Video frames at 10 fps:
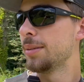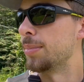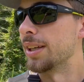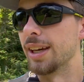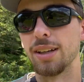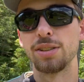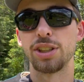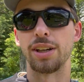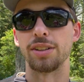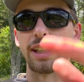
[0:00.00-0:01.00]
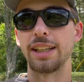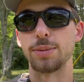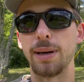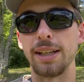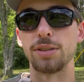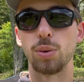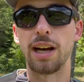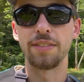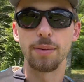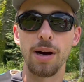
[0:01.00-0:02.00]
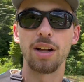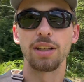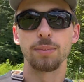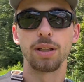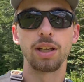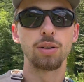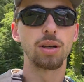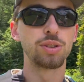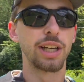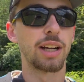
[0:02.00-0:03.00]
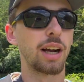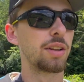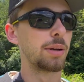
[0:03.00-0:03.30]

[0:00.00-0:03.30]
but yeah, shout out DH Baits. We'll have them all linked below. Go check all of them